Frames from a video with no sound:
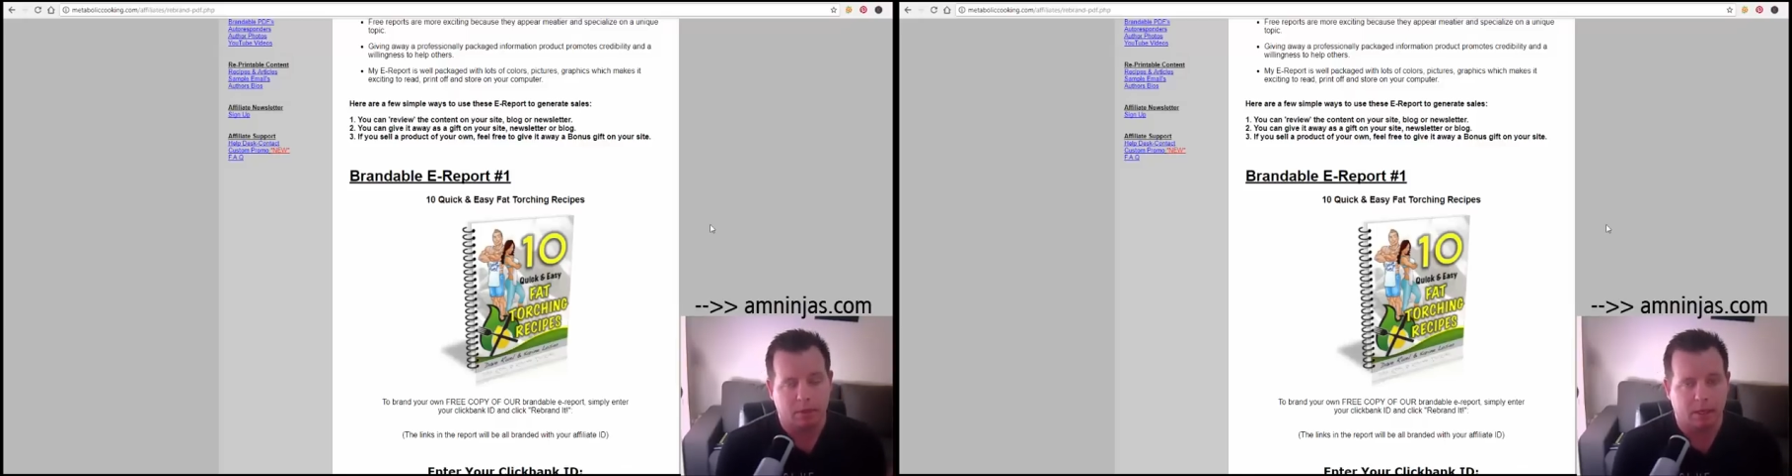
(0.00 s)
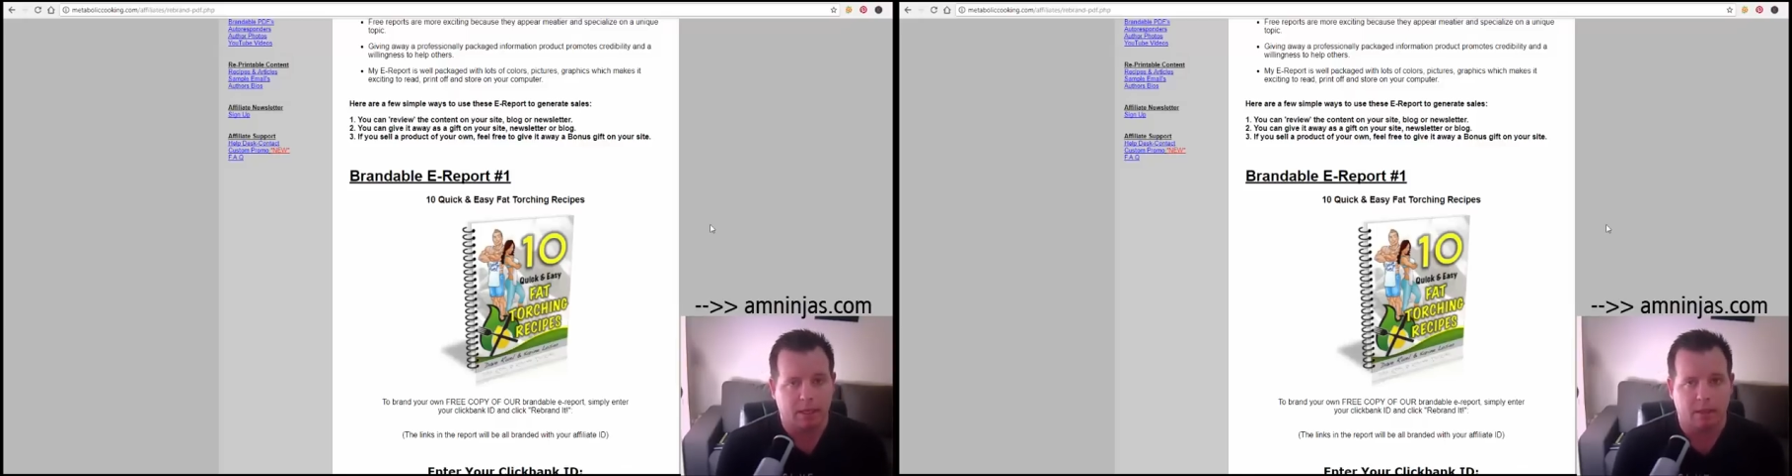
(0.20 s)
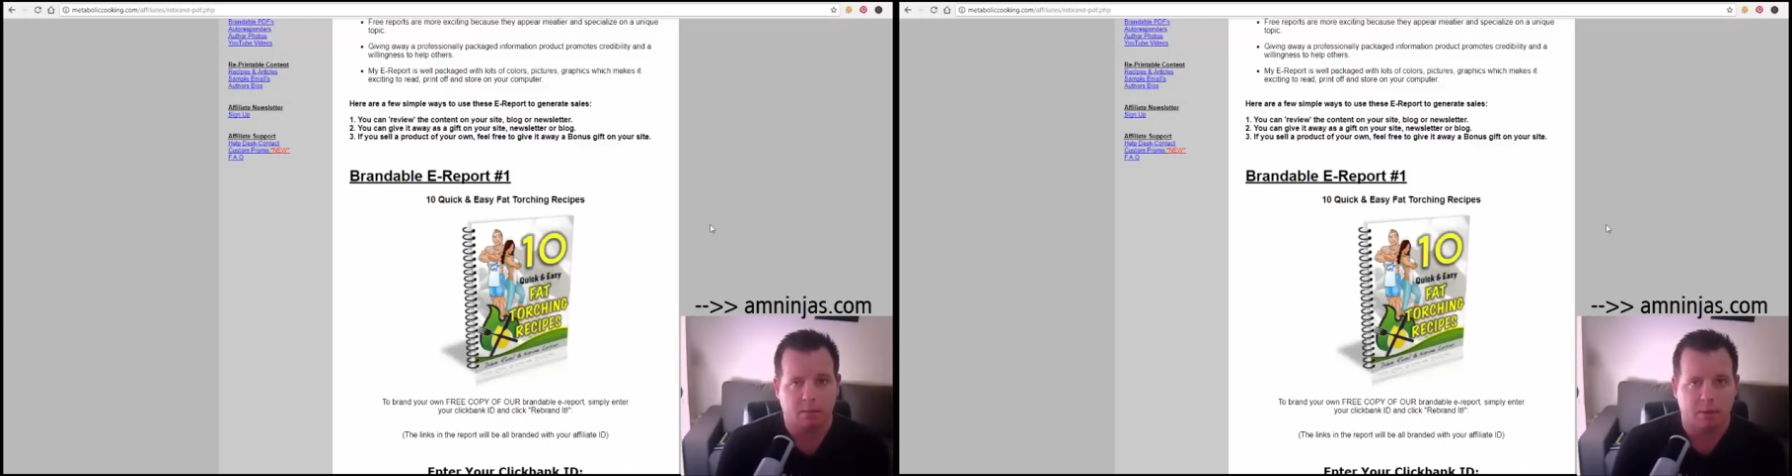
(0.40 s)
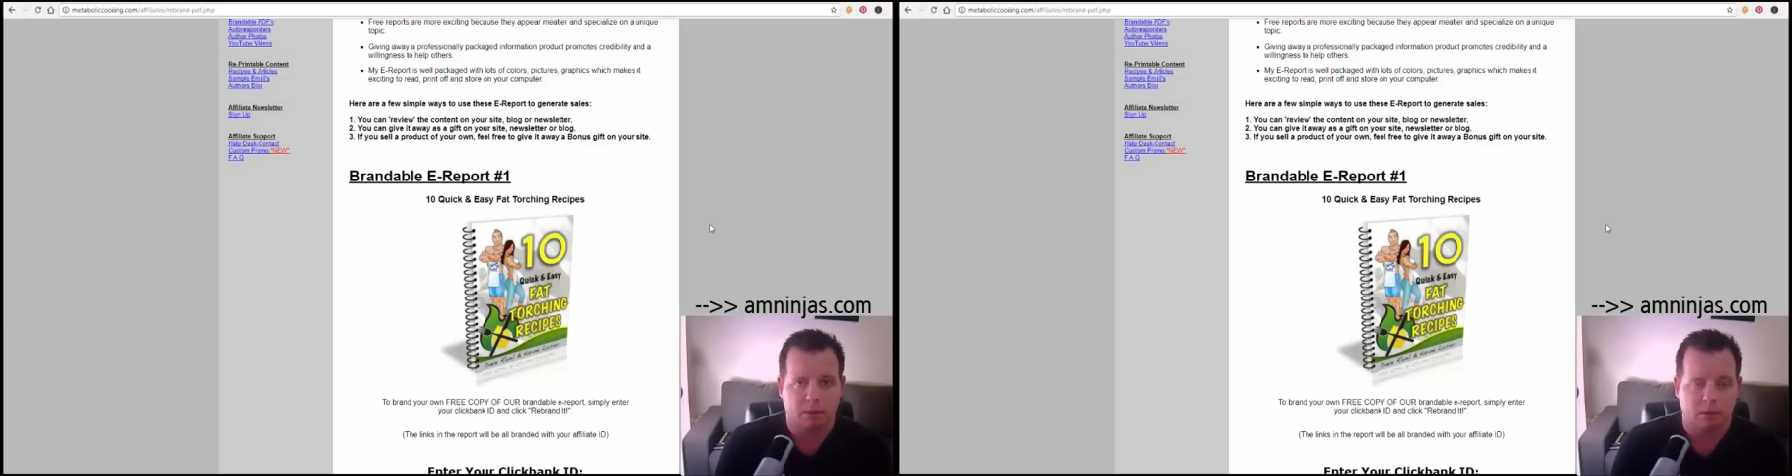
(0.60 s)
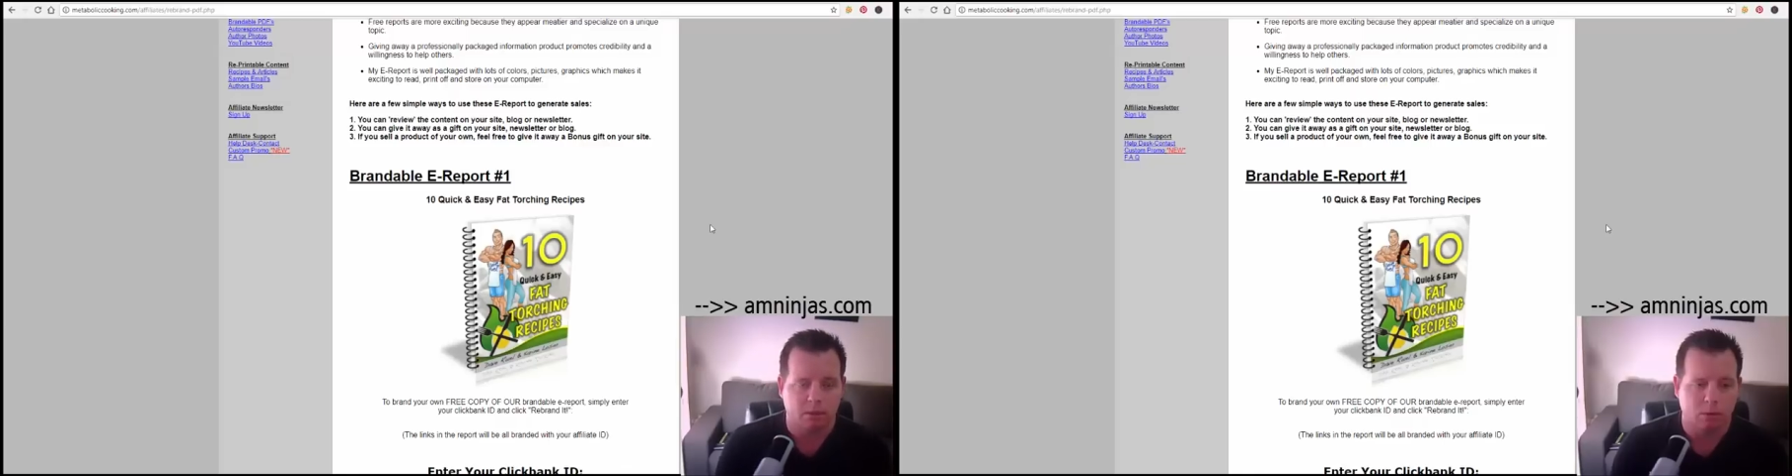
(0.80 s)
get them into
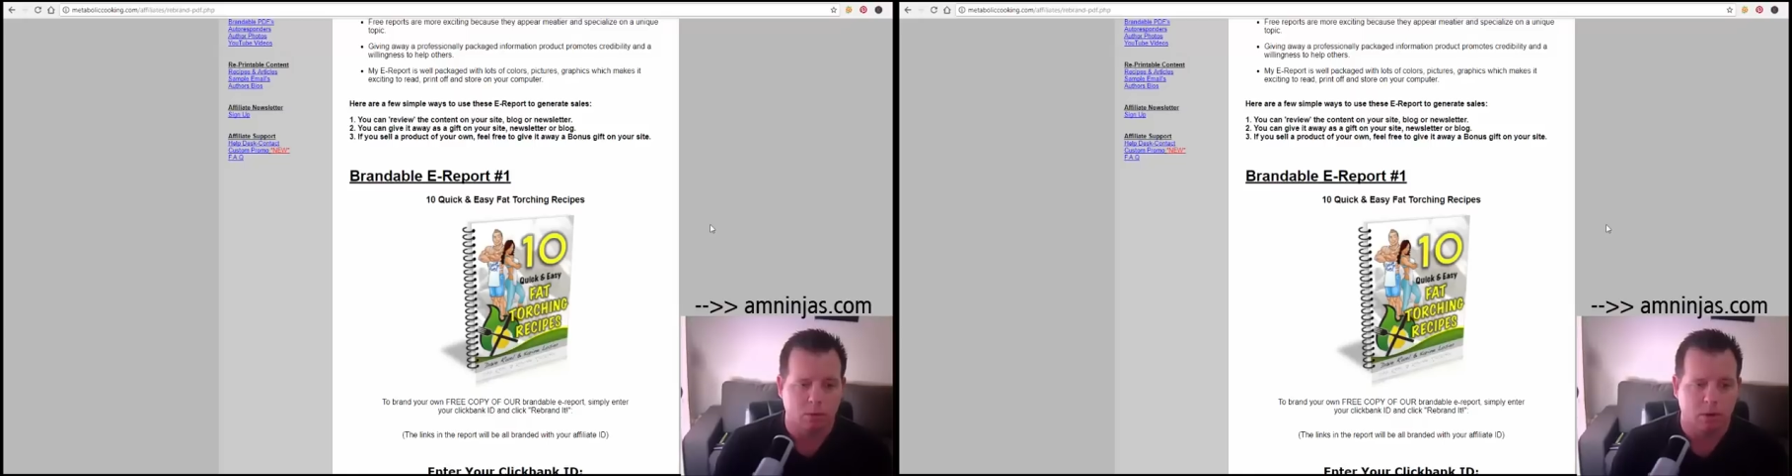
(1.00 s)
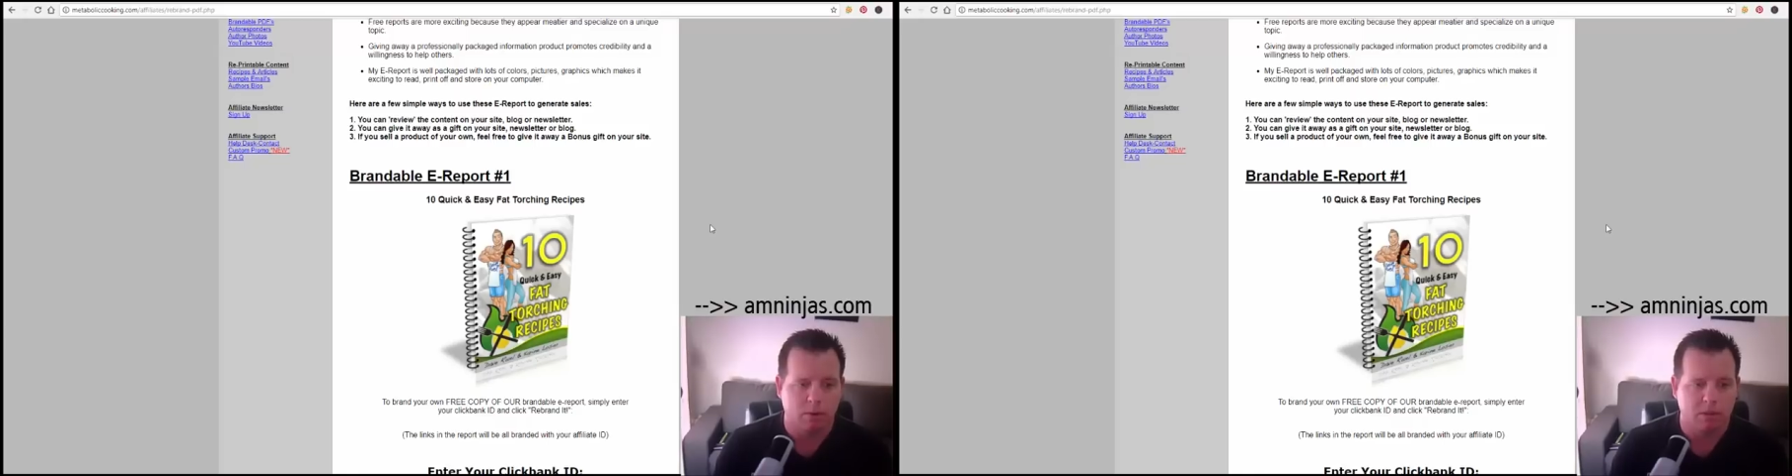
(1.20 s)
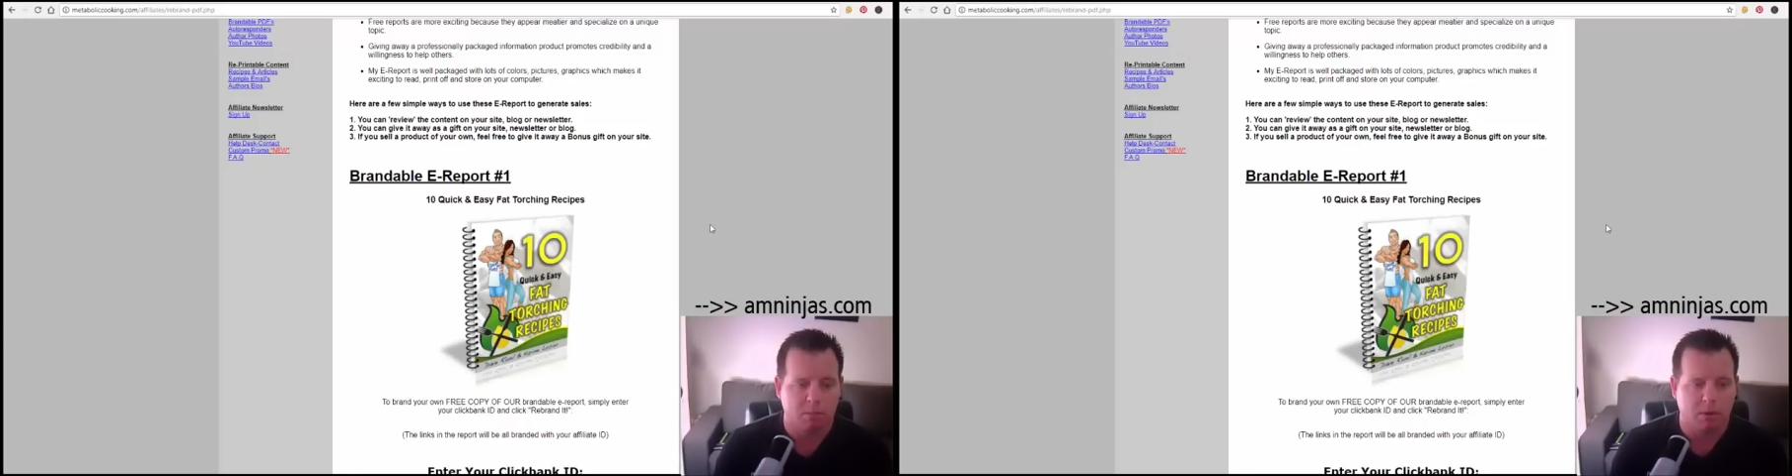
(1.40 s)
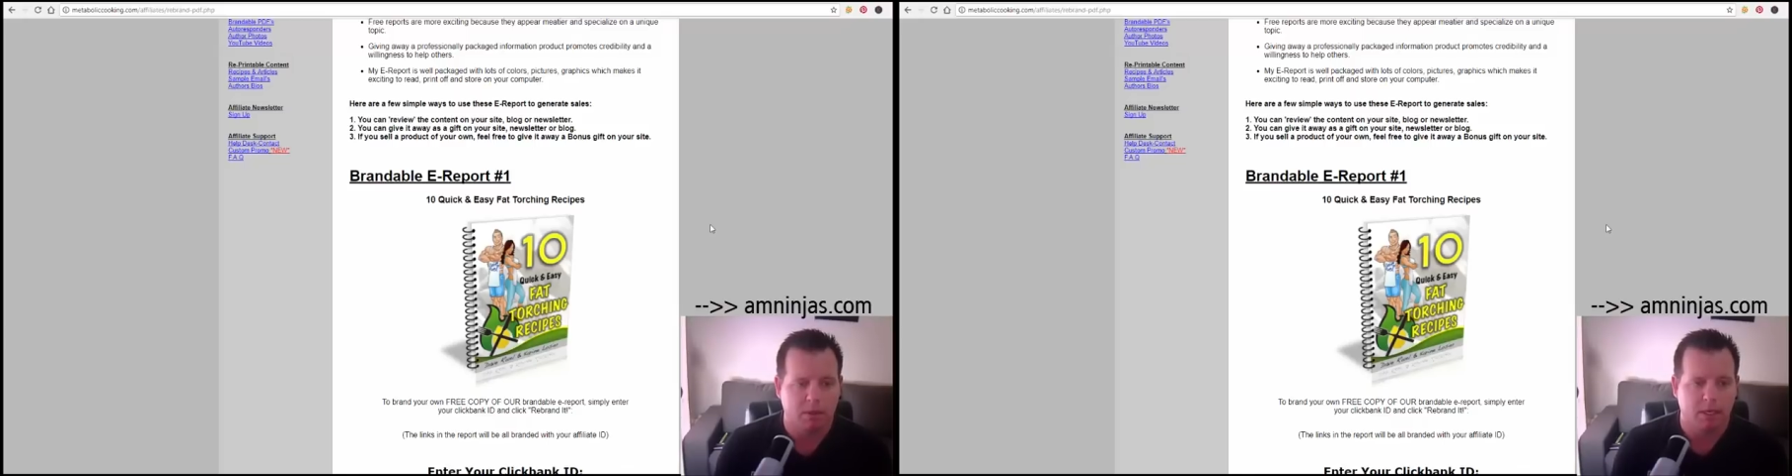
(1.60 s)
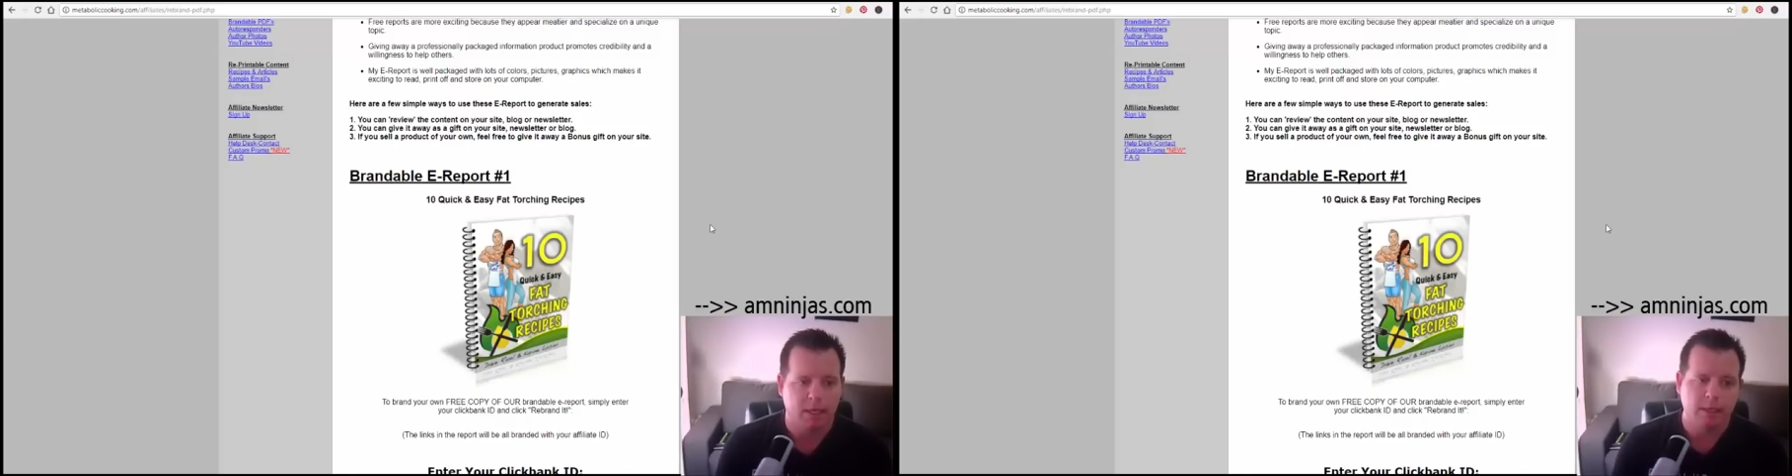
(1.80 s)
your autoresponder,